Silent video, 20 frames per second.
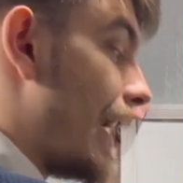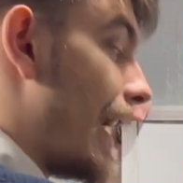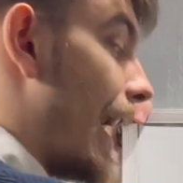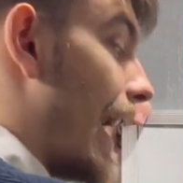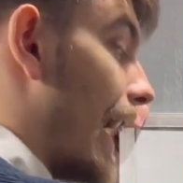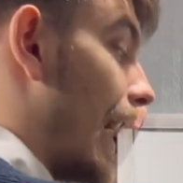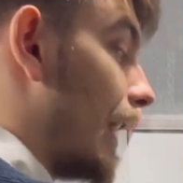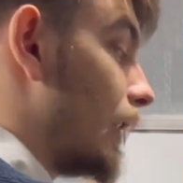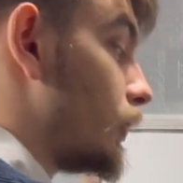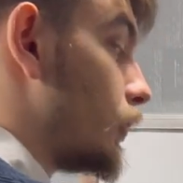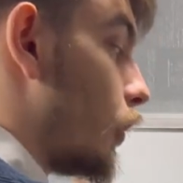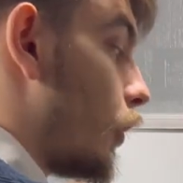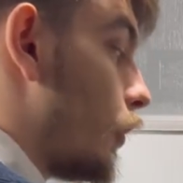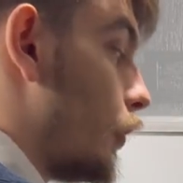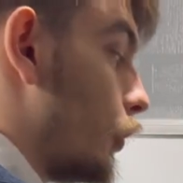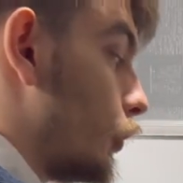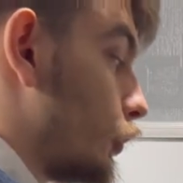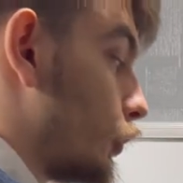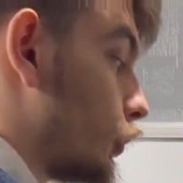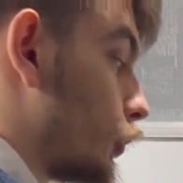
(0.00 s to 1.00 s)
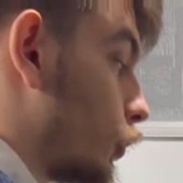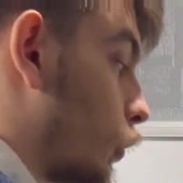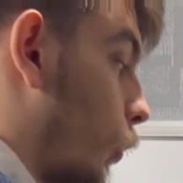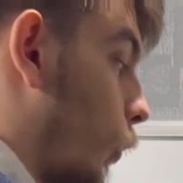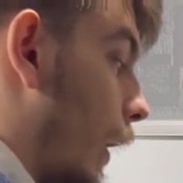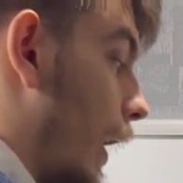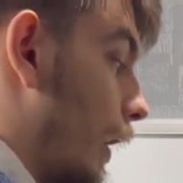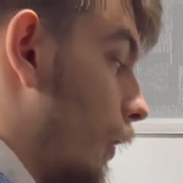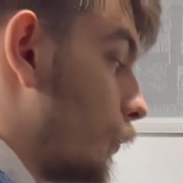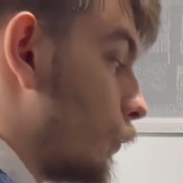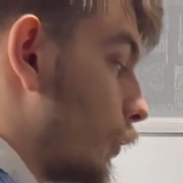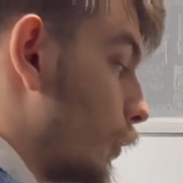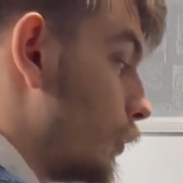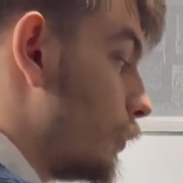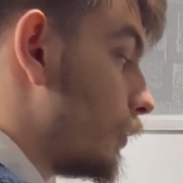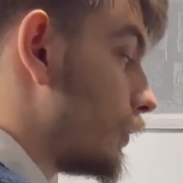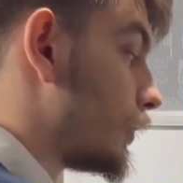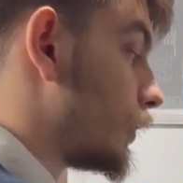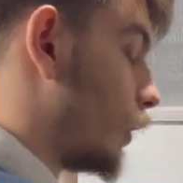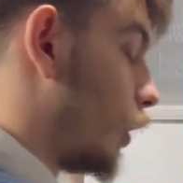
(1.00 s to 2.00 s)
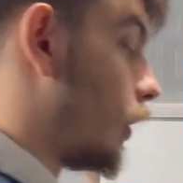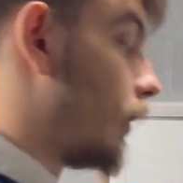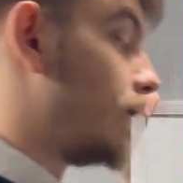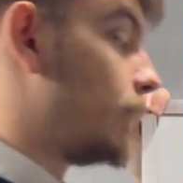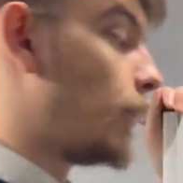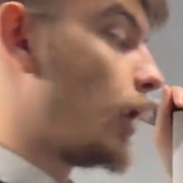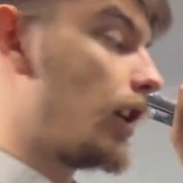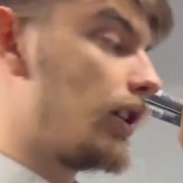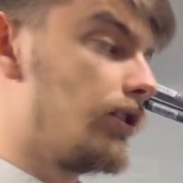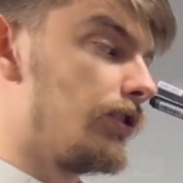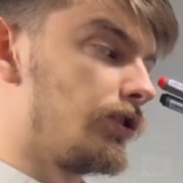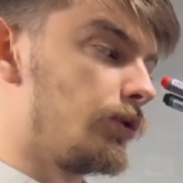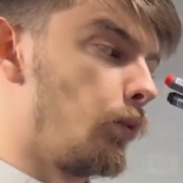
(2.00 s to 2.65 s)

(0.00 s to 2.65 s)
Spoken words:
as the square root of minus